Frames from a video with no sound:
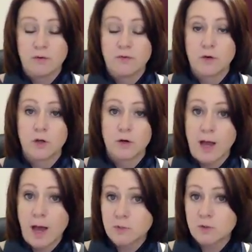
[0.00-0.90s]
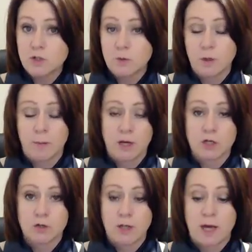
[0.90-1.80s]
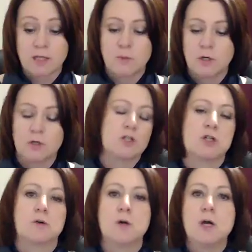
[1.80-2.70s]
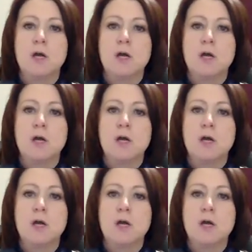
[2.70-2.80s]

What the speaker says: for your capsules, you want to make sure that's pure too.